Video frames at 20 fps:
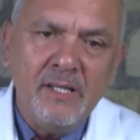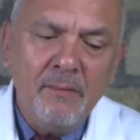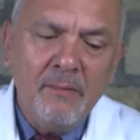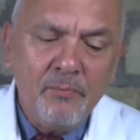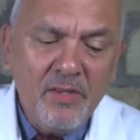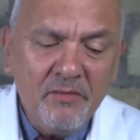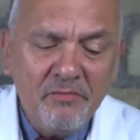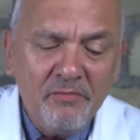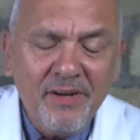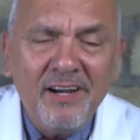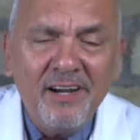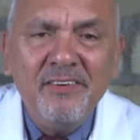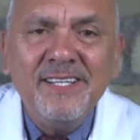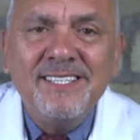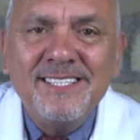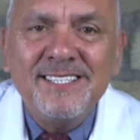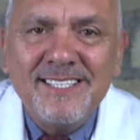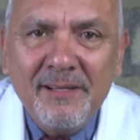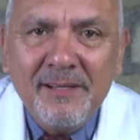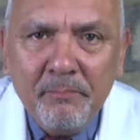The very
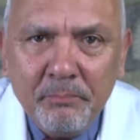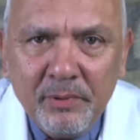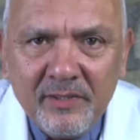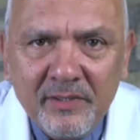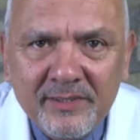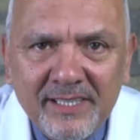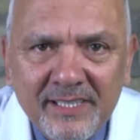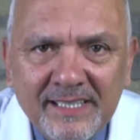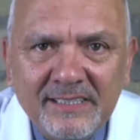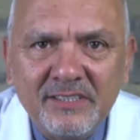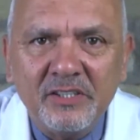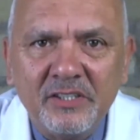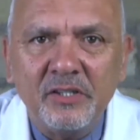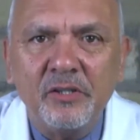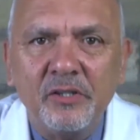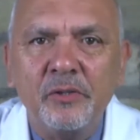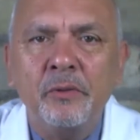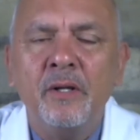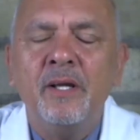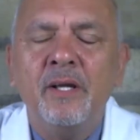simple thing to
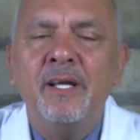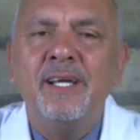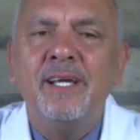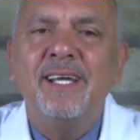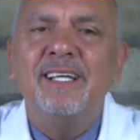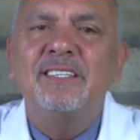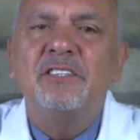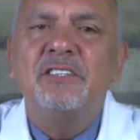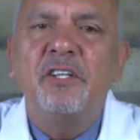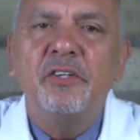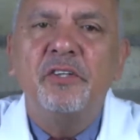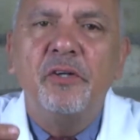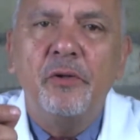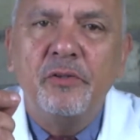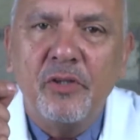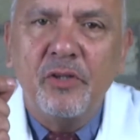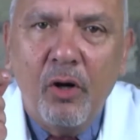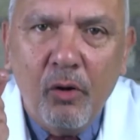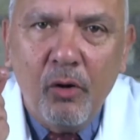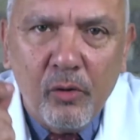do is to
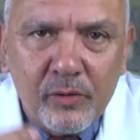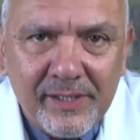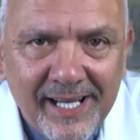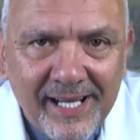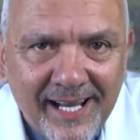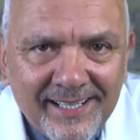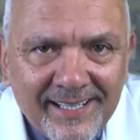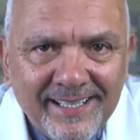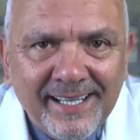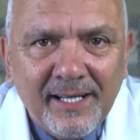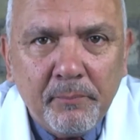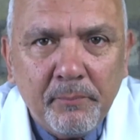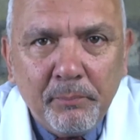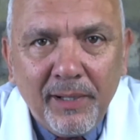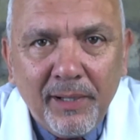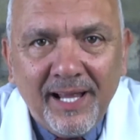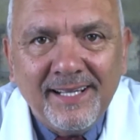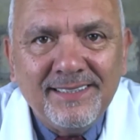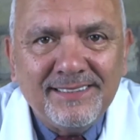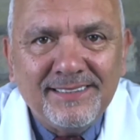use organic
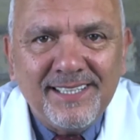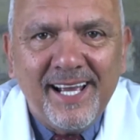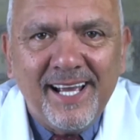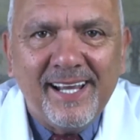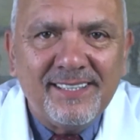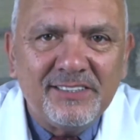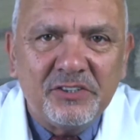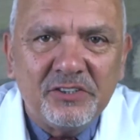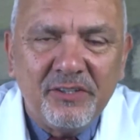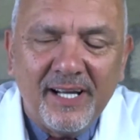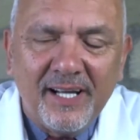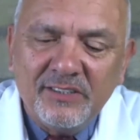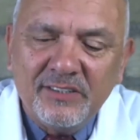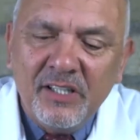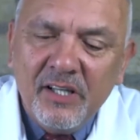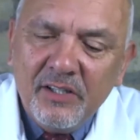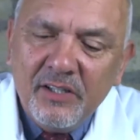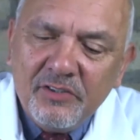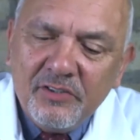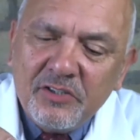plant extracts,
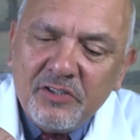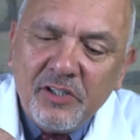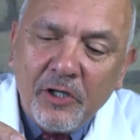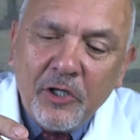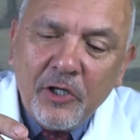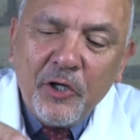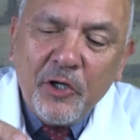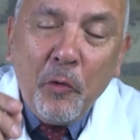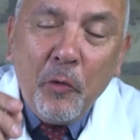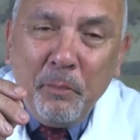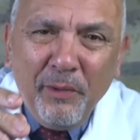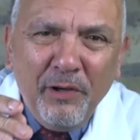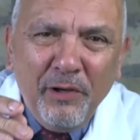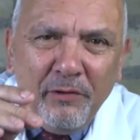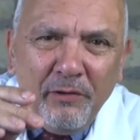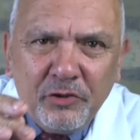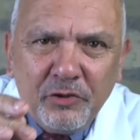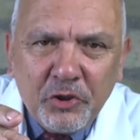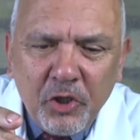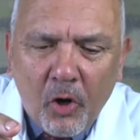just a couple
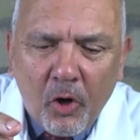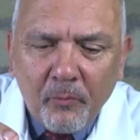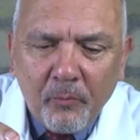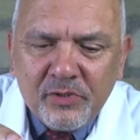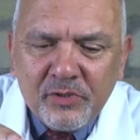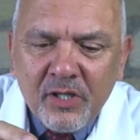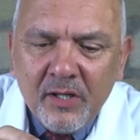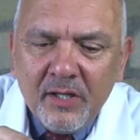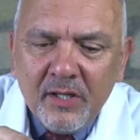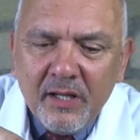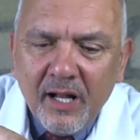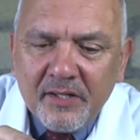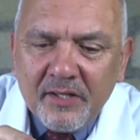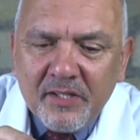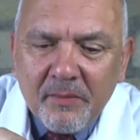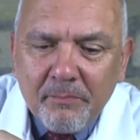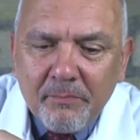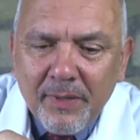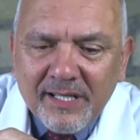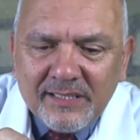of drops, and
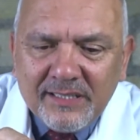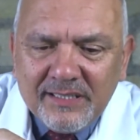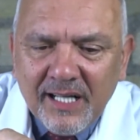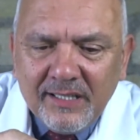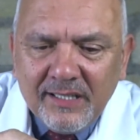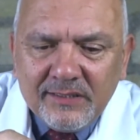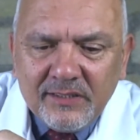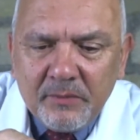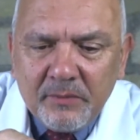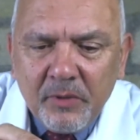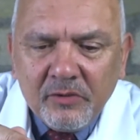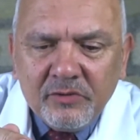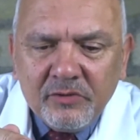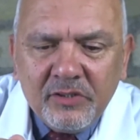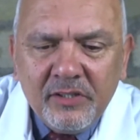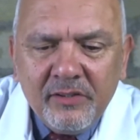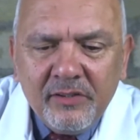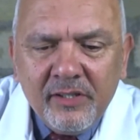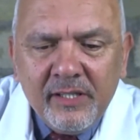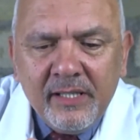you massage them
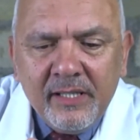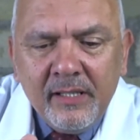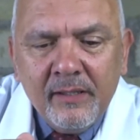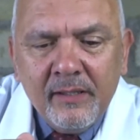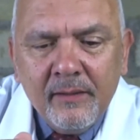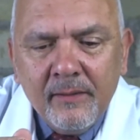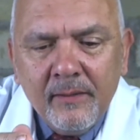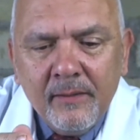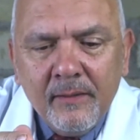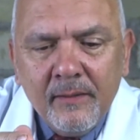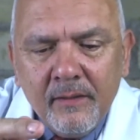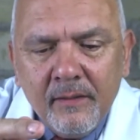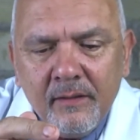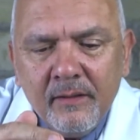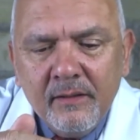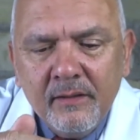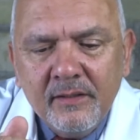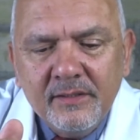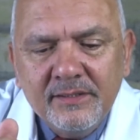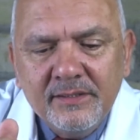onto the
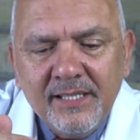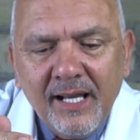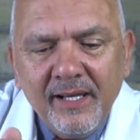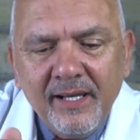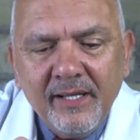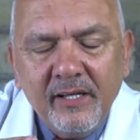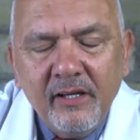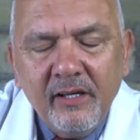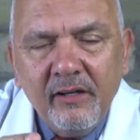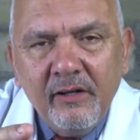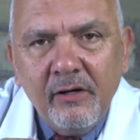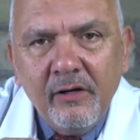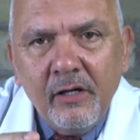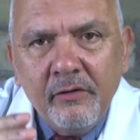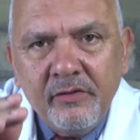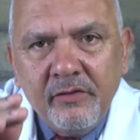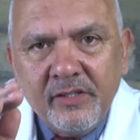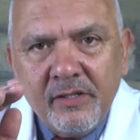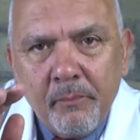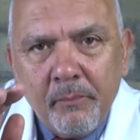delicate area
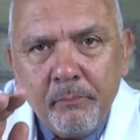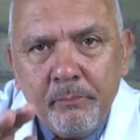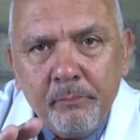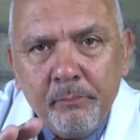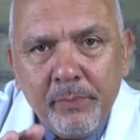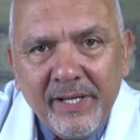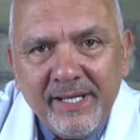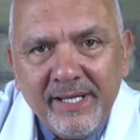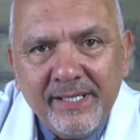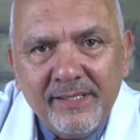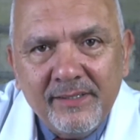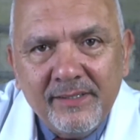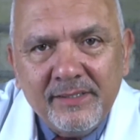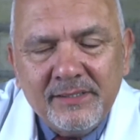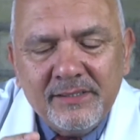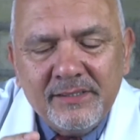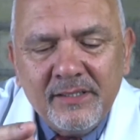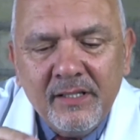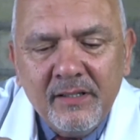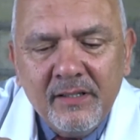of your
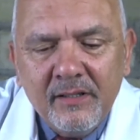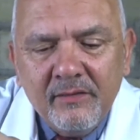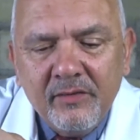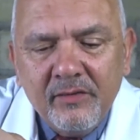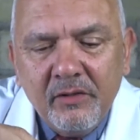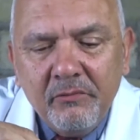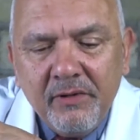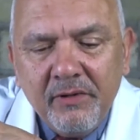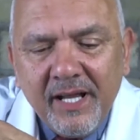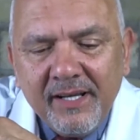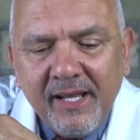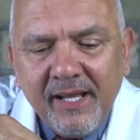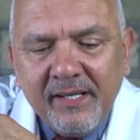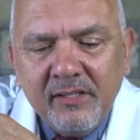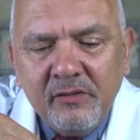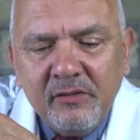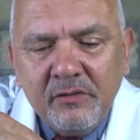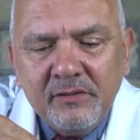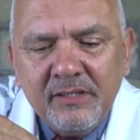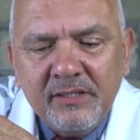penis, the red
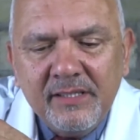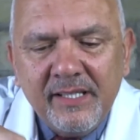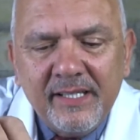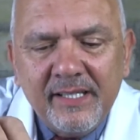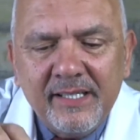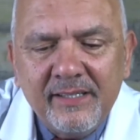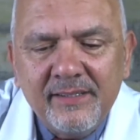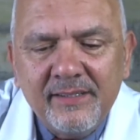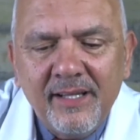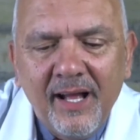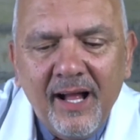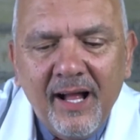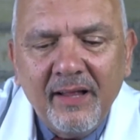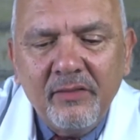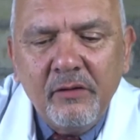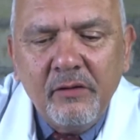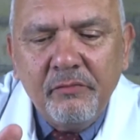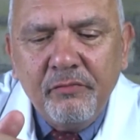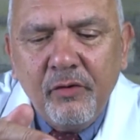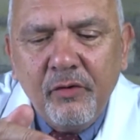end underneath,
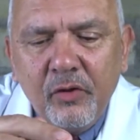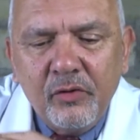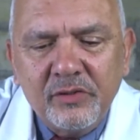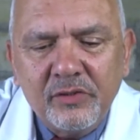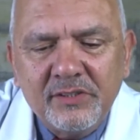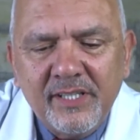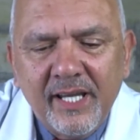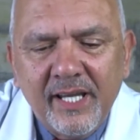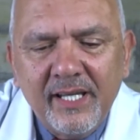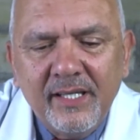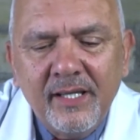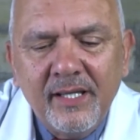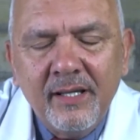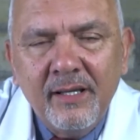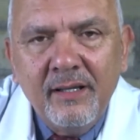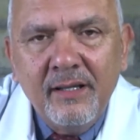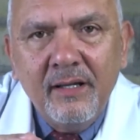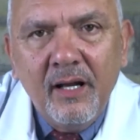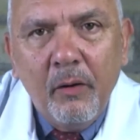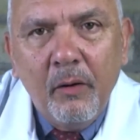and the foreskin,
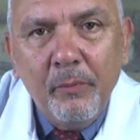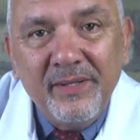and